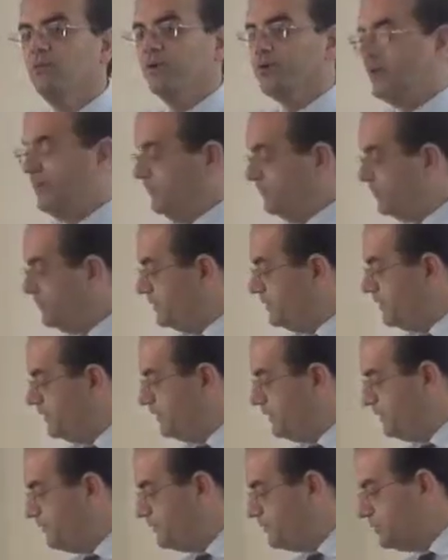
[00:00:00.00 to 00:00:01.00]
went up.
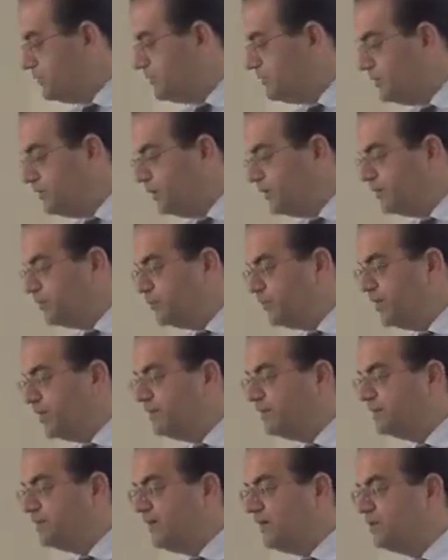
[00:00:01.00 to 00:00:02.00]
If you even want to
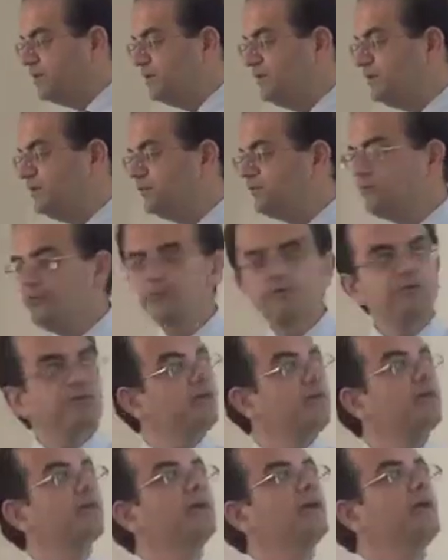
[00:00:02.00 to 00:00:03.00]
break it down even
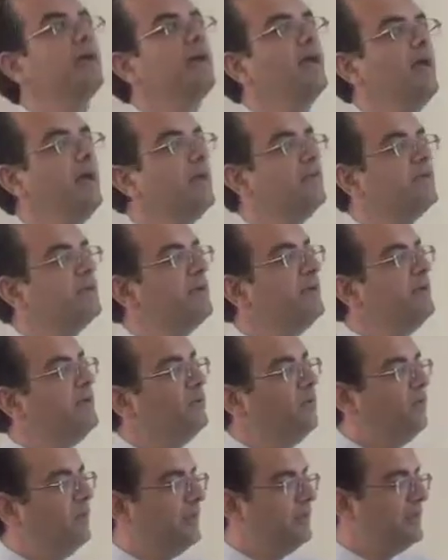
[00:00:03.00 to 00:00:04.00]
further, every
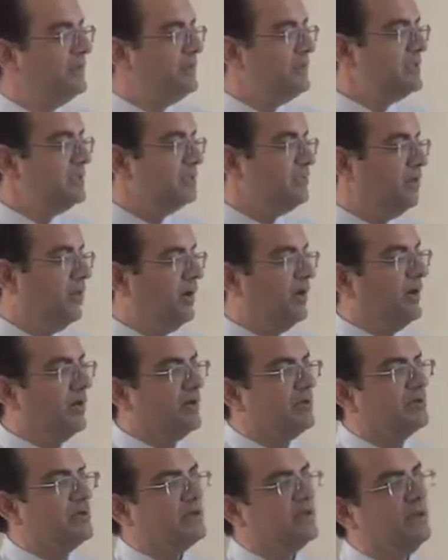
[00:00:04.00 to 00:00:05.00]
one of these
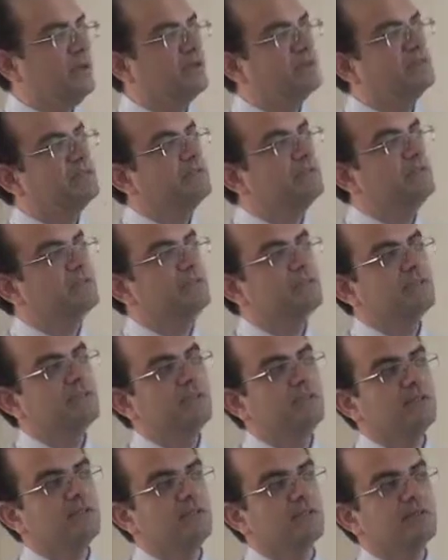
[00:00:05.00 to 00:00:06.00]
bars are
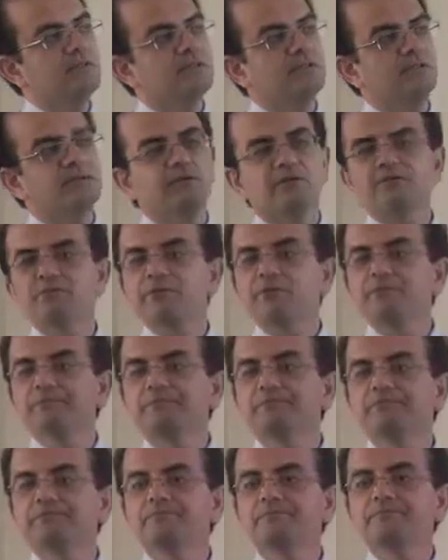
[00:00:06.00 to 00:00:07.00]
statistically significant
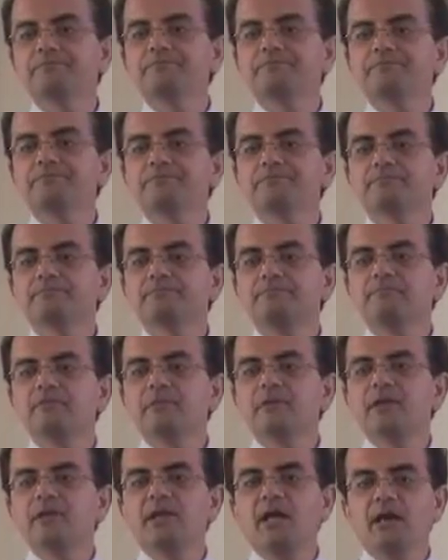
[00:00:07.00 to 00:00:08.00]

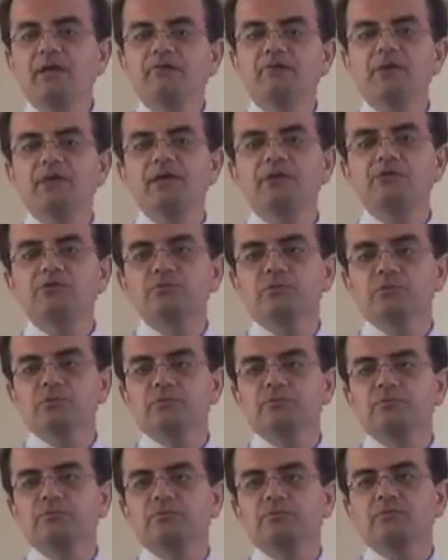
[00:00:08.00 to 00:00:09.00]
in every age group,
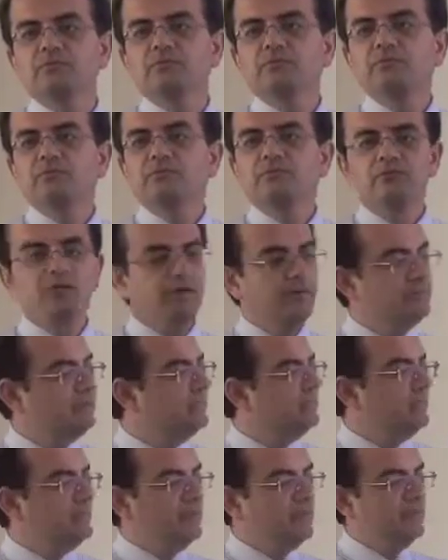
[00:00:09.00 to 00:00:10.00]

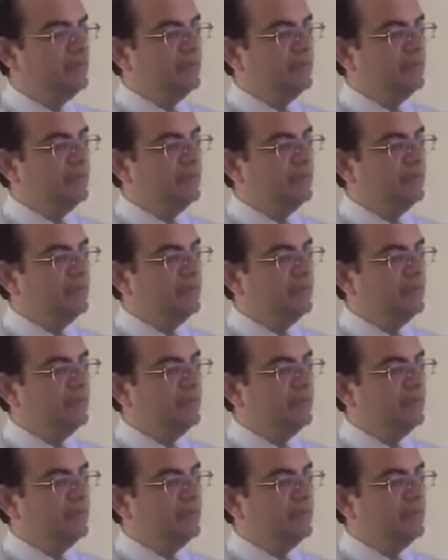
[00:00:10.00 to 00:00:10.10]
from